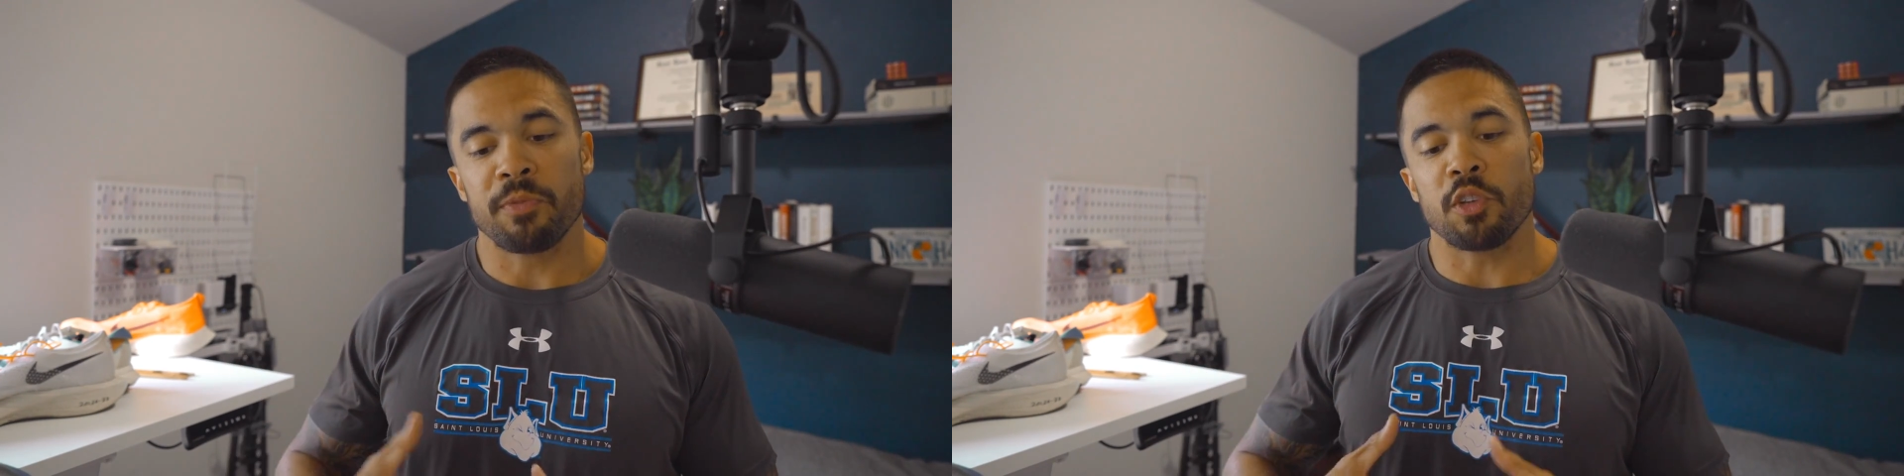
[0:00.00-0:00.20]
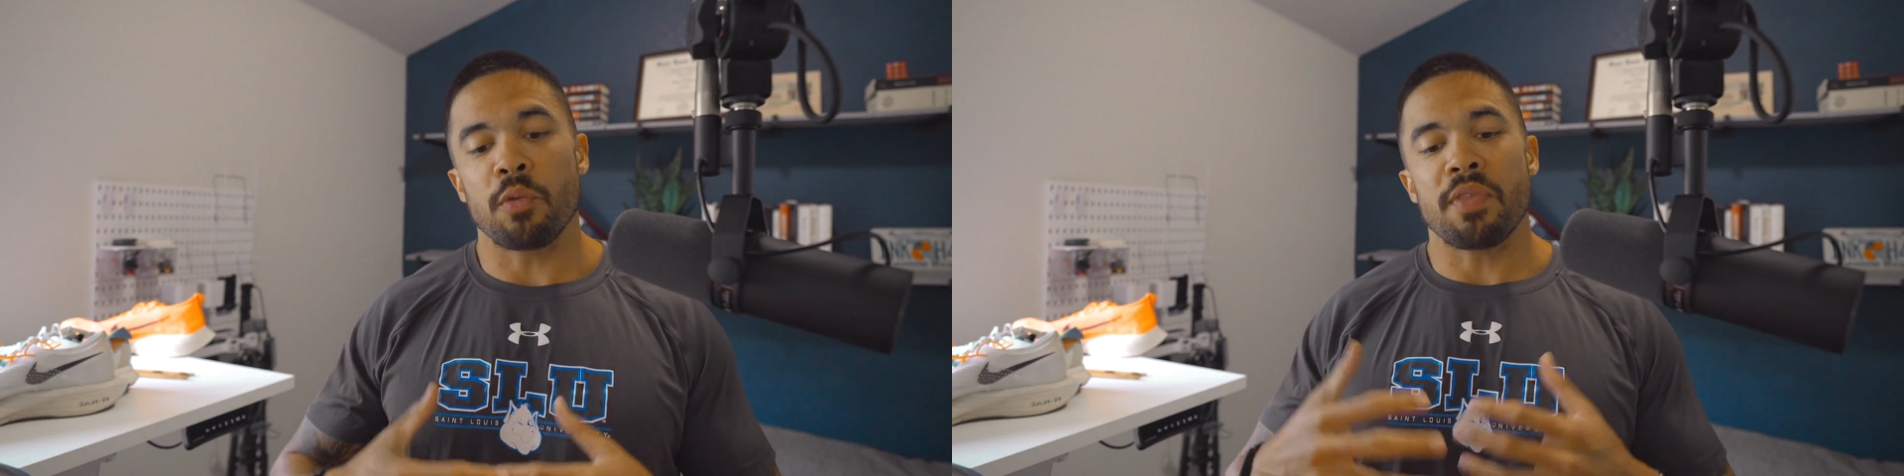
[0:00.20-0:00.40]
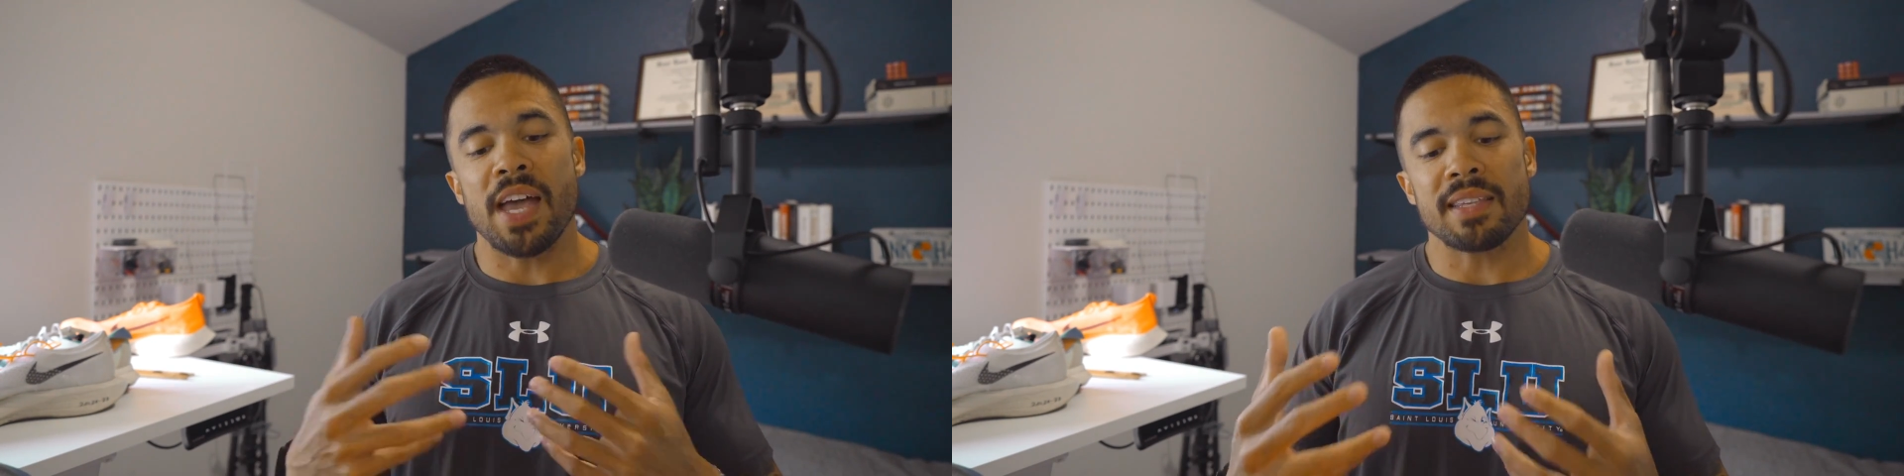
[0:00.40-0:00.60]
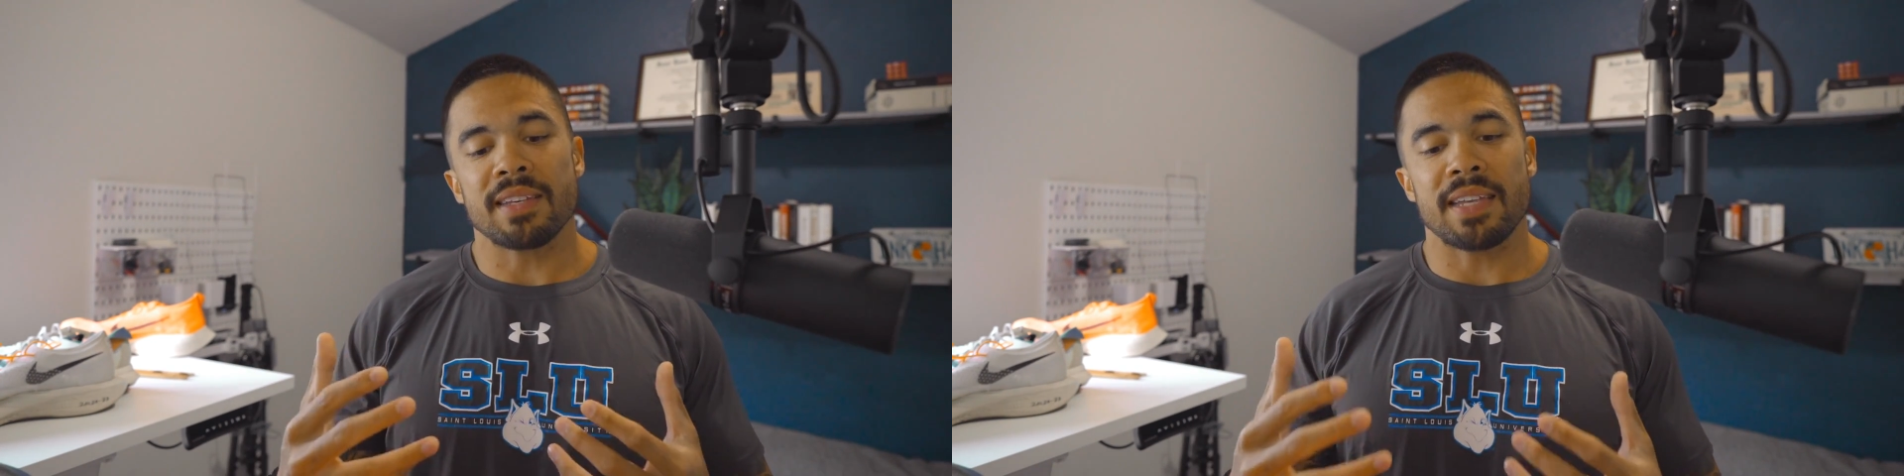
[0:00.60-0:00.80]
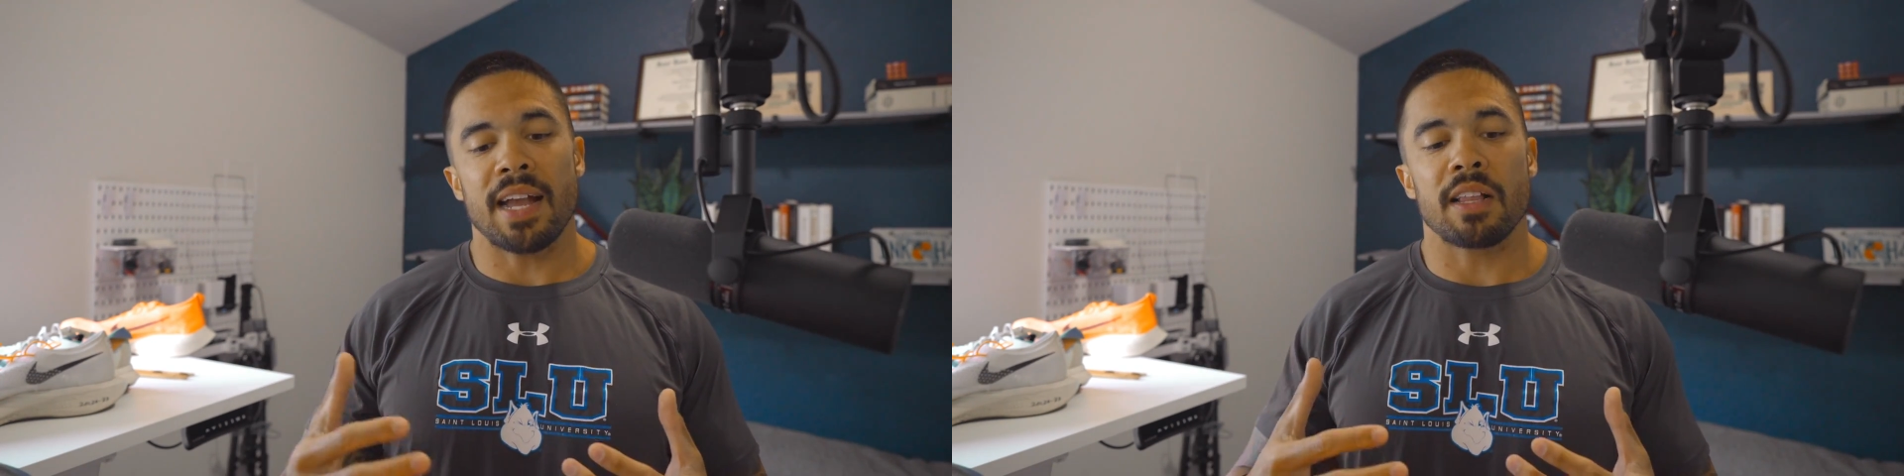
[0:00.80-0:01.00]
So that's
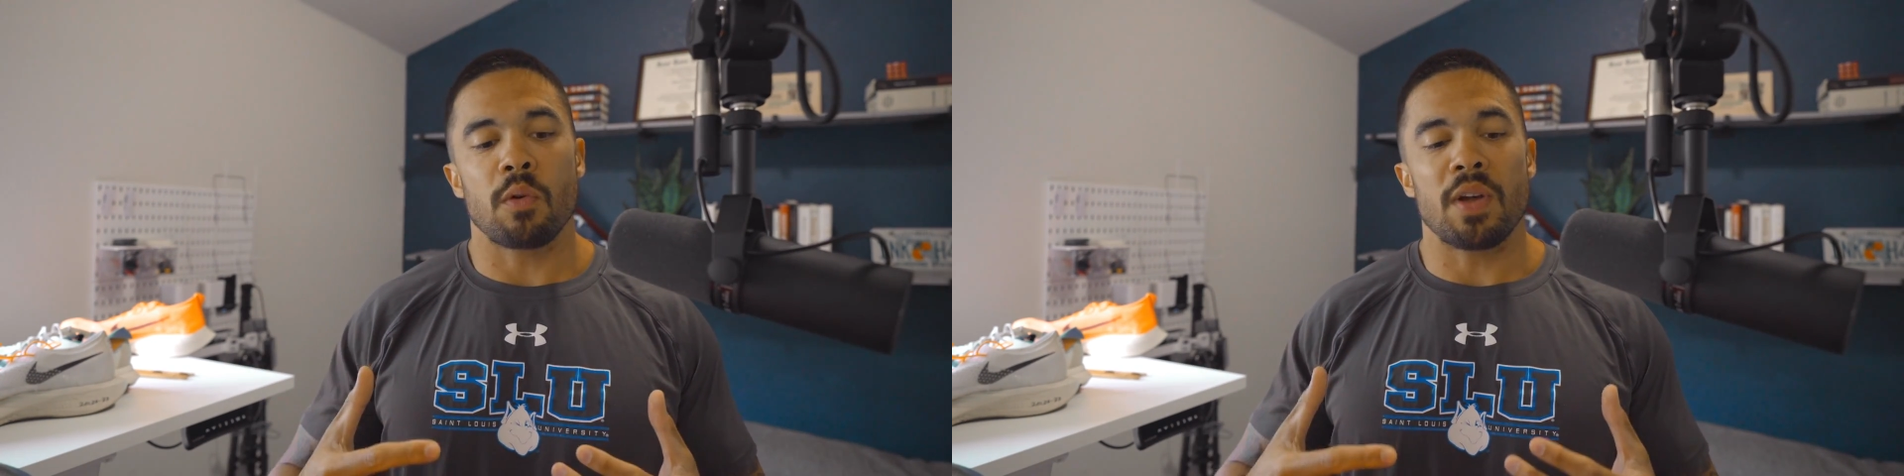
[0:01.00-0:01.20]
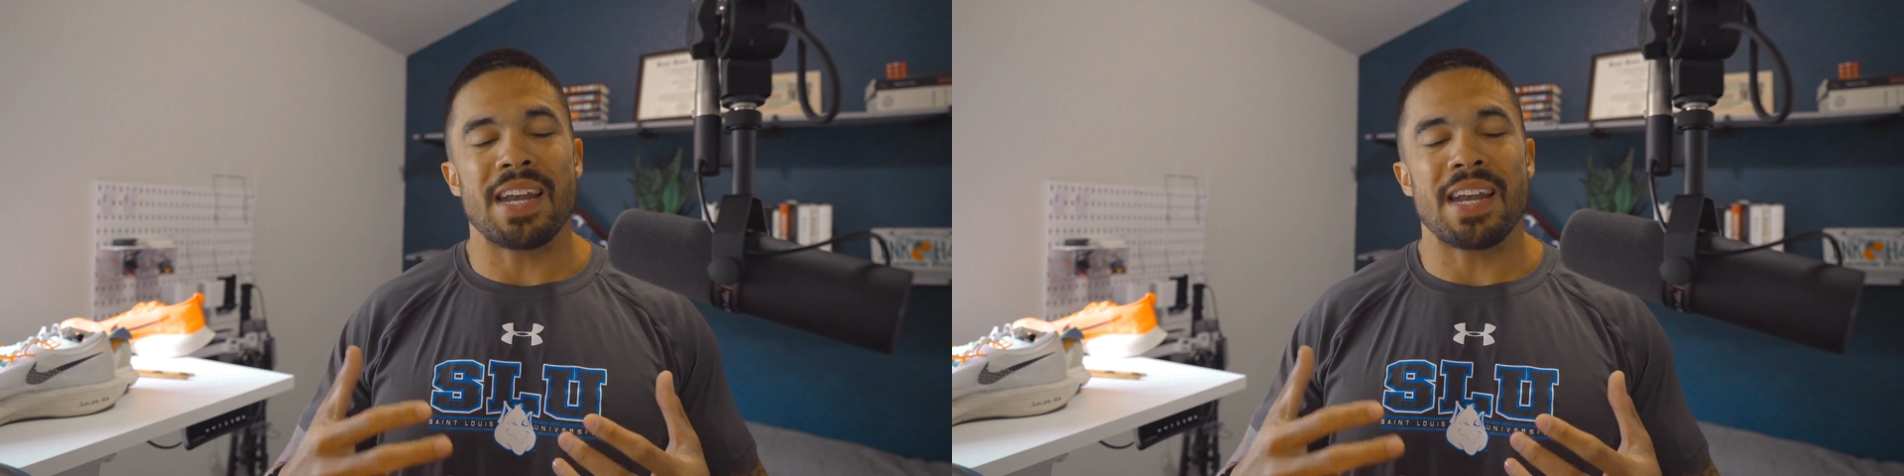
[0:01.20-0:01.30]
exactly what